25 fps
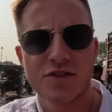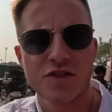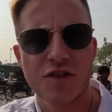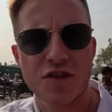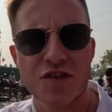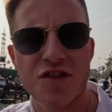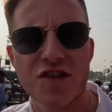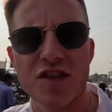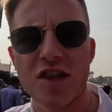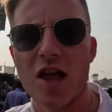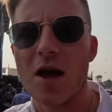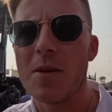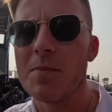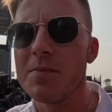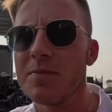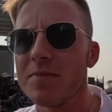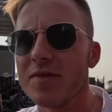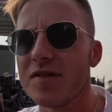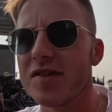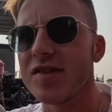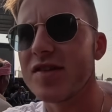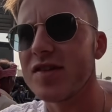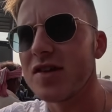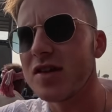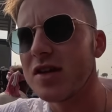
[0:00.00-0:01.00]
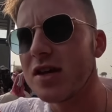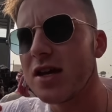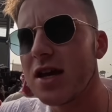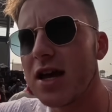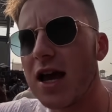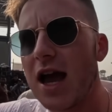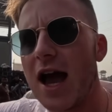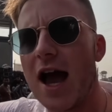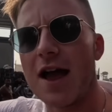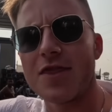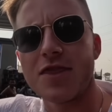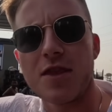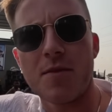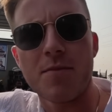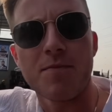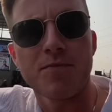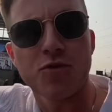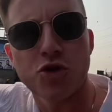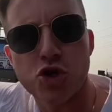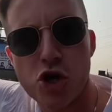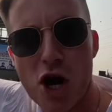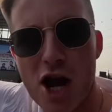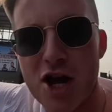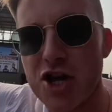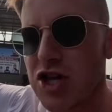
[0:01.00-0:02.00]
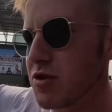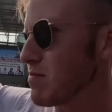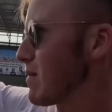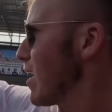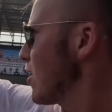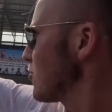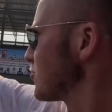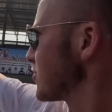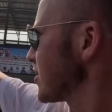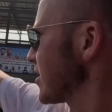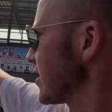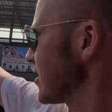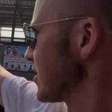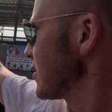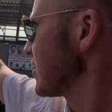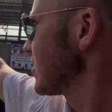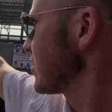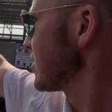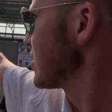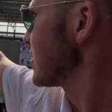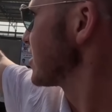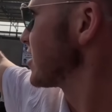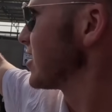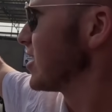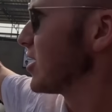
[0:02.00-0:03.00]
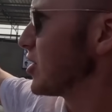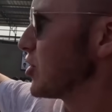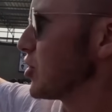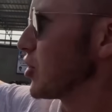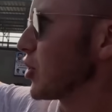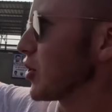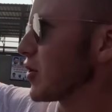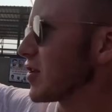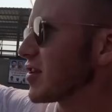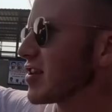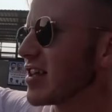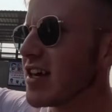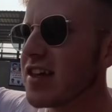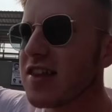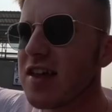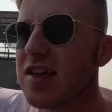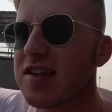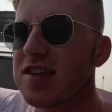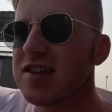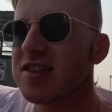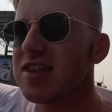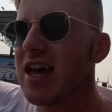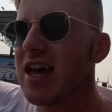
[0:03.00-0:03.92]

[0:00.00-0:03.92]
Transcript: the slums and the trash mountains. You can see there's